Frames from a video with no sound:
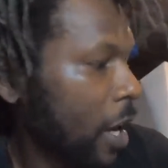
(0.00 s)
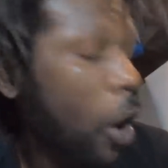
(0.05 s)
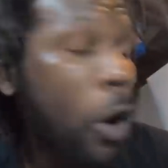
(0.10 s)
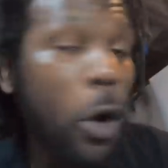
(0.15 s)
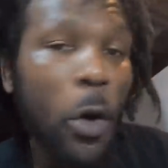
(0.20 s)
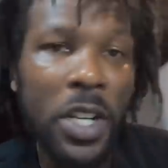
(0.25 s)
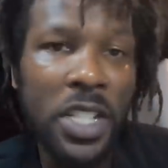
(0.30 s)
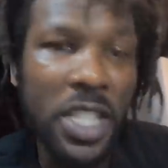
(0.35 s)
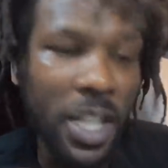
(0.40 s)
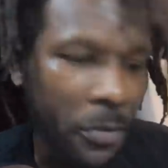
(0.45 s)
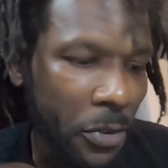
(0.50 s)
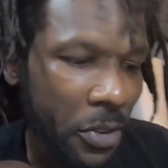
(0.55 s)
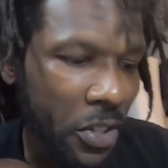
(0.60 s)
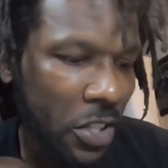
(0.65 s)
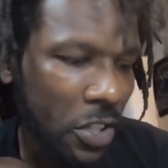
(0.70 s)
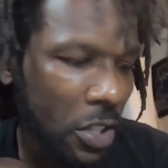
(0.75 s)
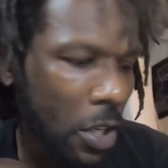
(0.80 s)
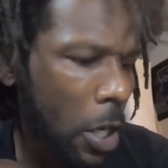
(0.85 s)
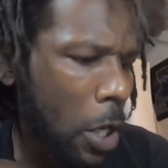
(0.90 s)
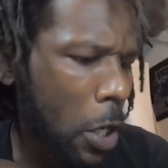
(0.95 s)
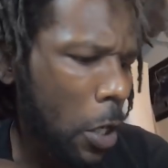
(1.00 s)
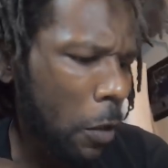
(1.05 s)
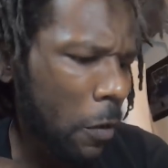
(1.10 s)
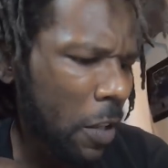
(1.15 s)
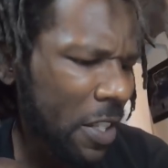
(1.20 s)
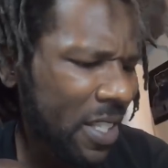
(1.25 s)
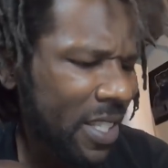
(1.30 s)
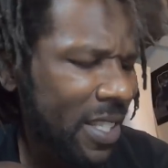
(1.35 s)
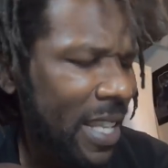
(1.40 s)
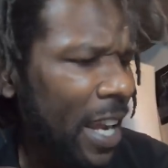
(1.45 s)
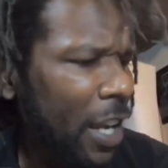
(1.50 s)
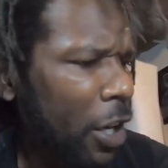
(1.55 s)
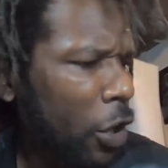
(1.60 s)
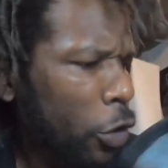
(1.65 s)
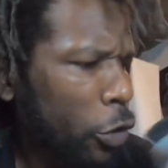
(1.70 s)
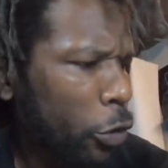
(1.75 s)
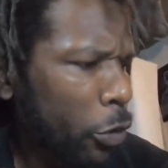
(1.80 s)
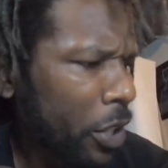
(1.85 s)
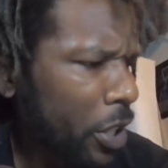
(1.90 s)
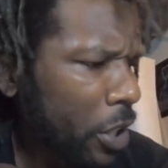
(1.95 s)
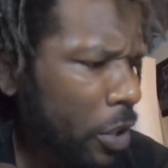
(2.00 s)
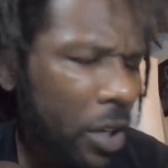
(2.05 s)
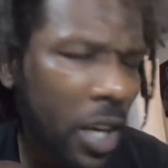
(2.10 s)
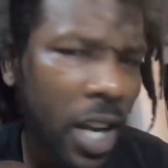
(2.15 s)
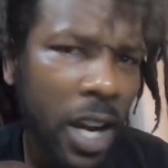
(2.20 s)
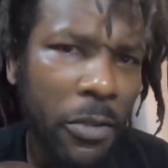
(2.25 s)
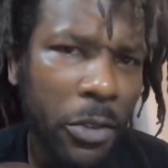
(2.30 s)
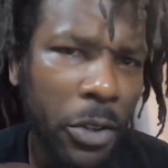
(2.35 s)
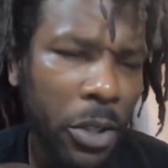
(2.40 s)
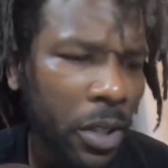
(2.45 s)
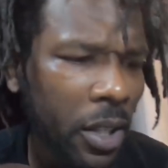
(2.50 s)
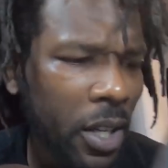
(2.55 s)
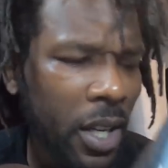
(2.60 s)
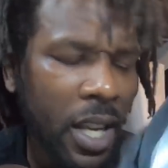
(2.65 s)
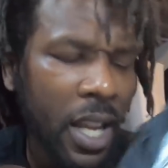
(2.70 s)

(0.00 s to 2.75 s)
Oh, except for this, this is like a grill cover.